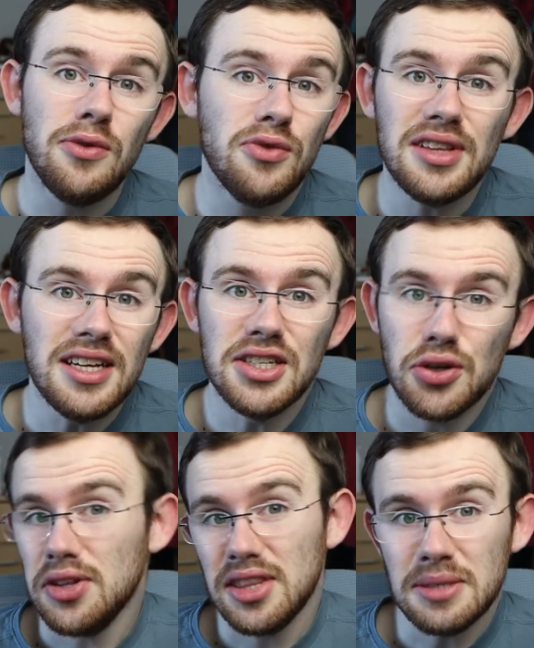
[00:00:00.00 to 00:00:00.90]
I really
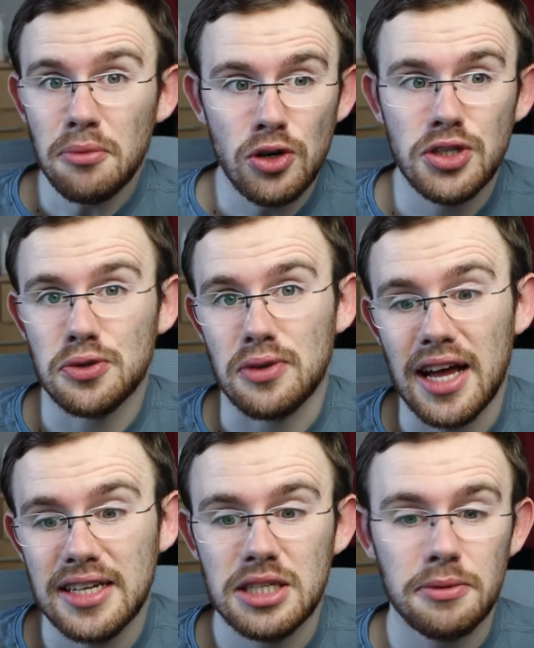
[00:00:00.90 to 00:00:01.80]
enjoyed this module,
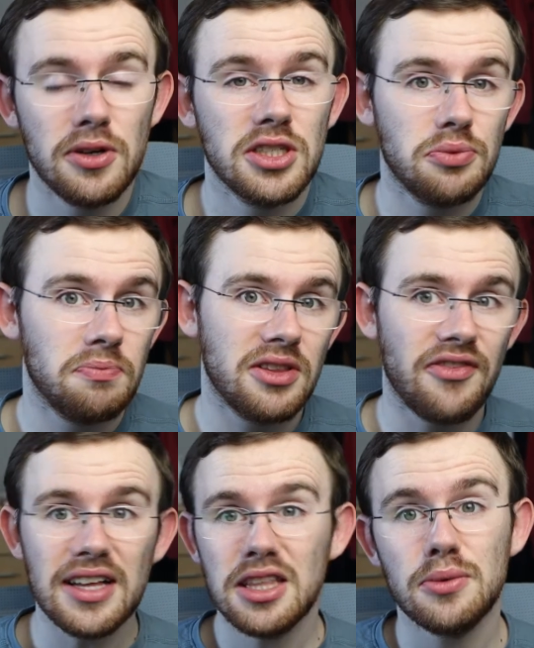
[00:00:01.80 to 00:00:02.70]
and to be honest, the
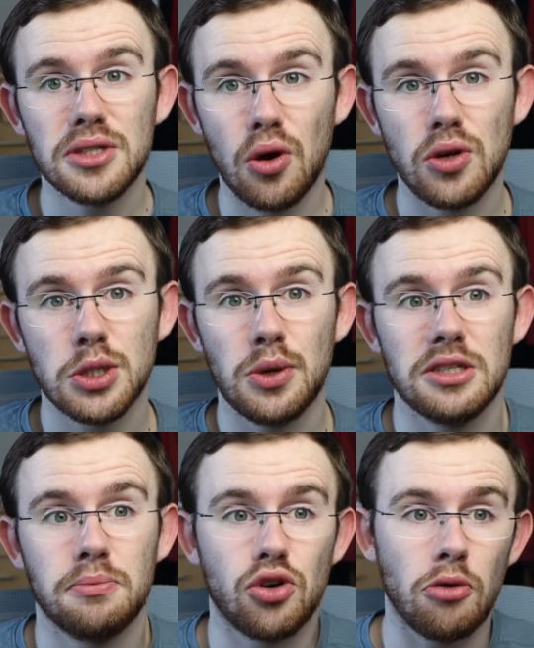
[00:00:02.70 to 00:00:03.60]
fact that it was taught so well
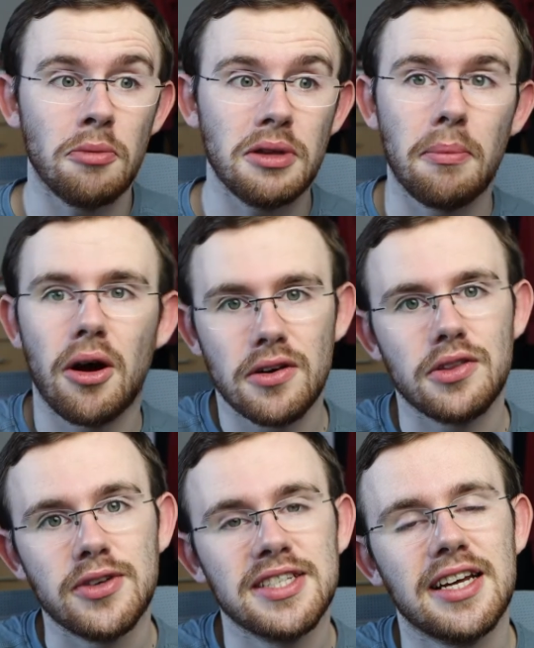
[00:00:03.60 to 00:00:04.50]
is probably part
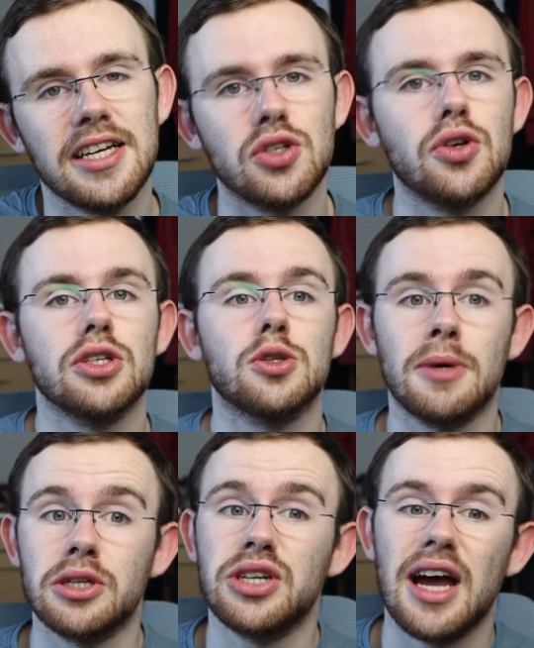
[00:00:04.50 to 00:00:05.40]
of the reason I enjoyed it so
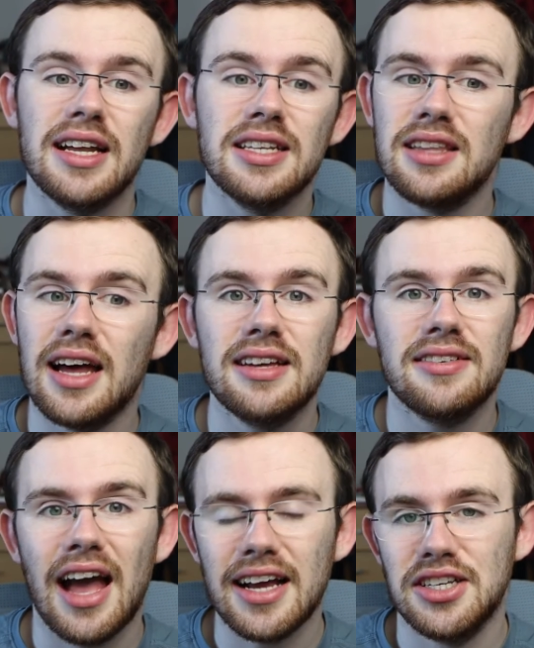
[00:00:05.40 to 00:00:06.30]
much and that I
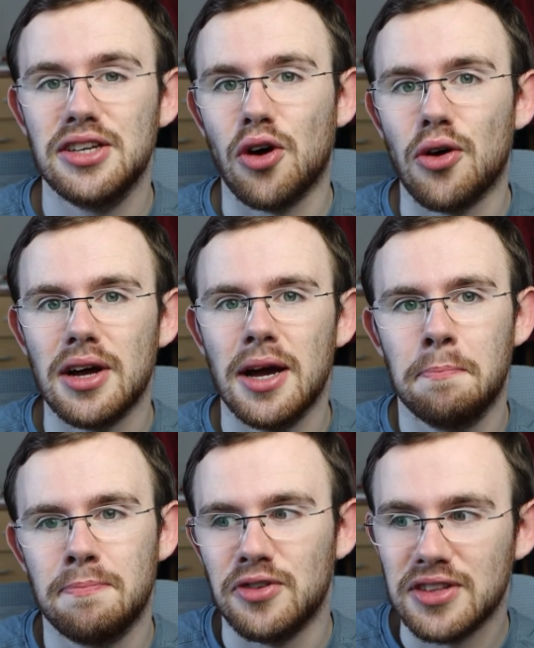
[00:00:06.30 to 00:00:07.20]
actually got a
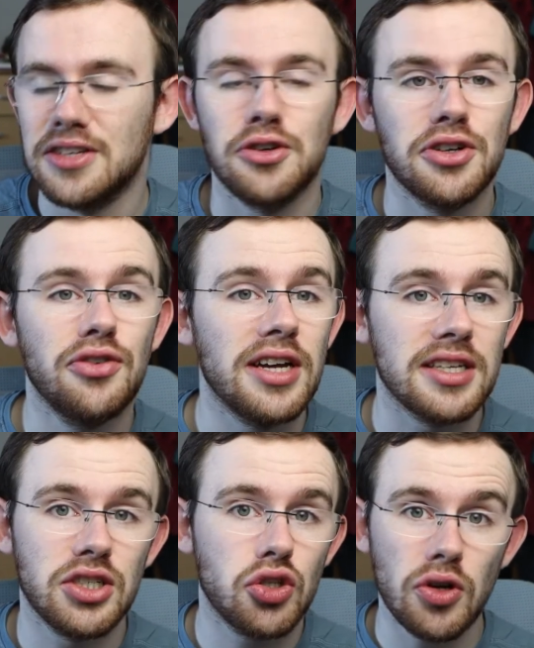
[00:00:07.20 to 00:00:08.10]
really good grade.
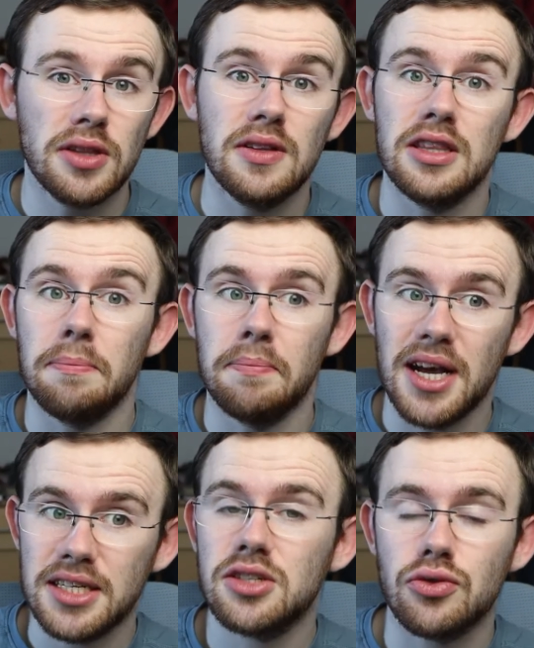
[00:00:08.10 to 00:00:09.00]
It's jointly the
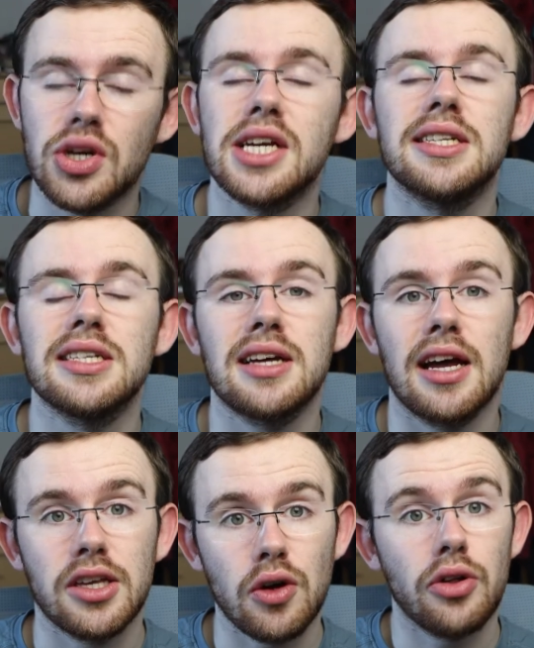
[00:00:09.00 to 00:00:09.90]
best grade
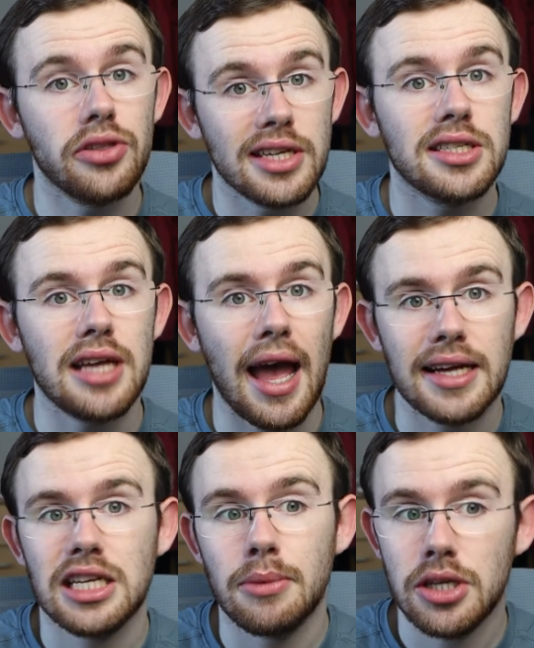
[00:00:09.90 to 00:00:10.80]
I got this
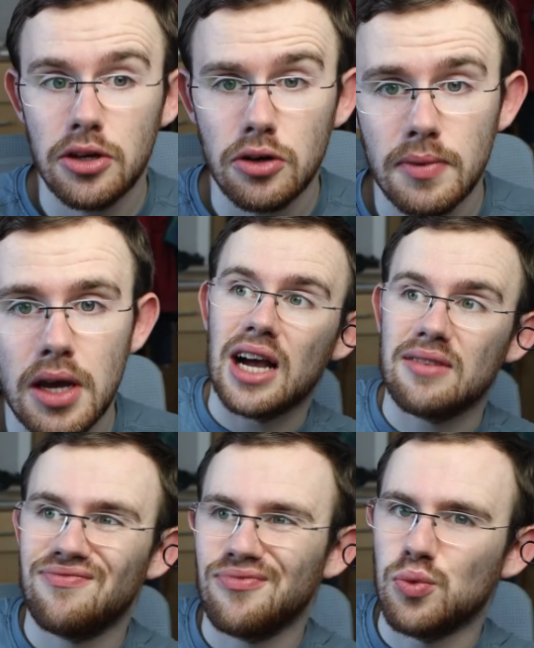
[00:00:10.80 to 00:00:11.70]
academic year.
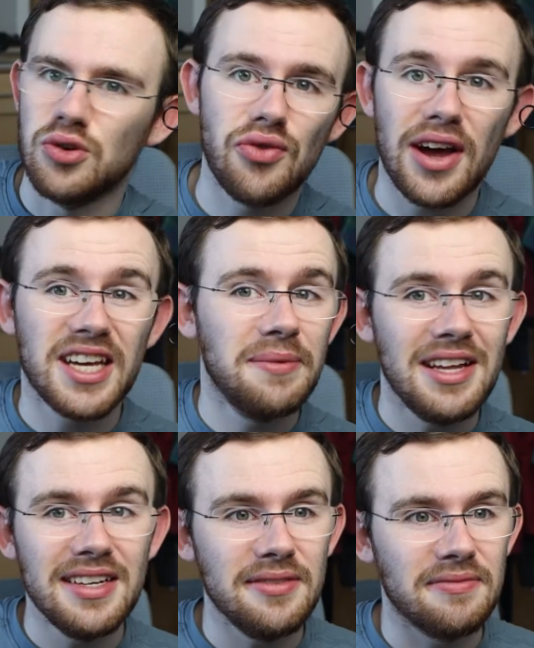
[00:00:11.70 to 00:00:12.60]
I would
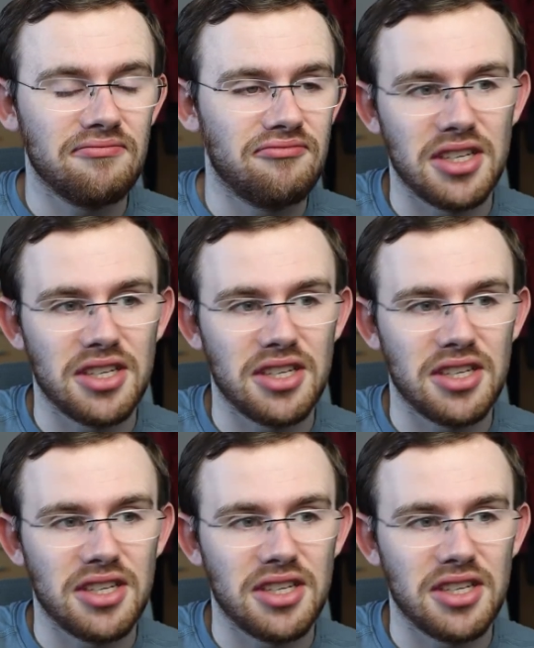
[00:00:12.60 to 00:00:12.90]
recommend it.